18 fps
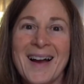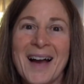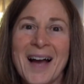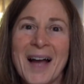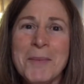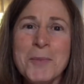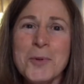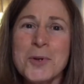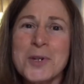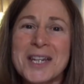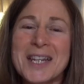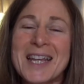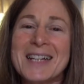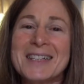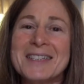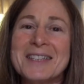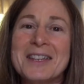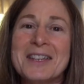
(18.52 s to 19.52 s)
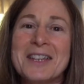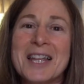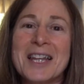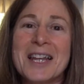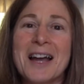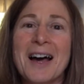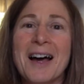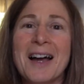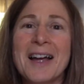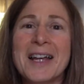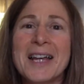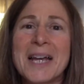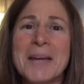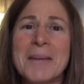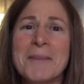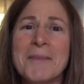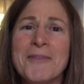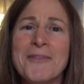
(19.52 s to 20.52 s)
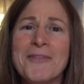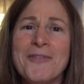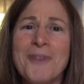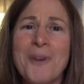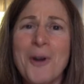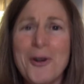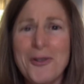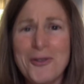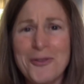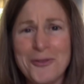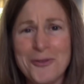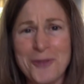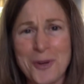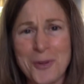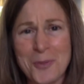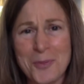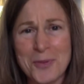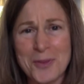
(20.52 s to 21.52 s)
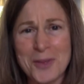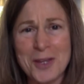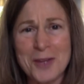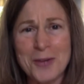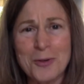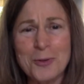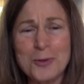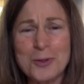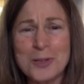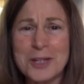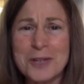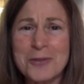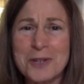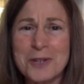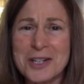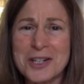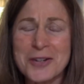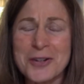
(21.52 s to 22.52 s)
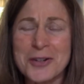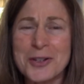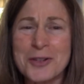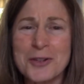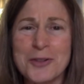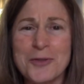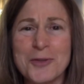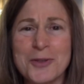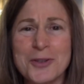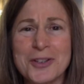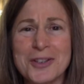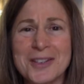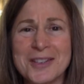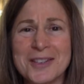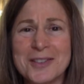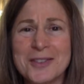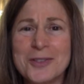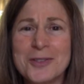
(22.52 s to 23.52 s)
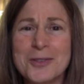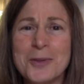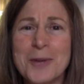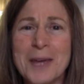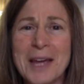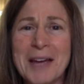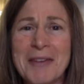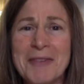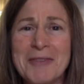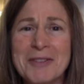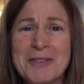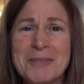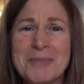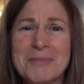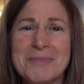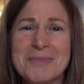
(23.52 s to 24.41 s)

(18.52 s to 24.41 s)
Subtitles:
I would guess that I am far from the only Unitarian Universalist to have a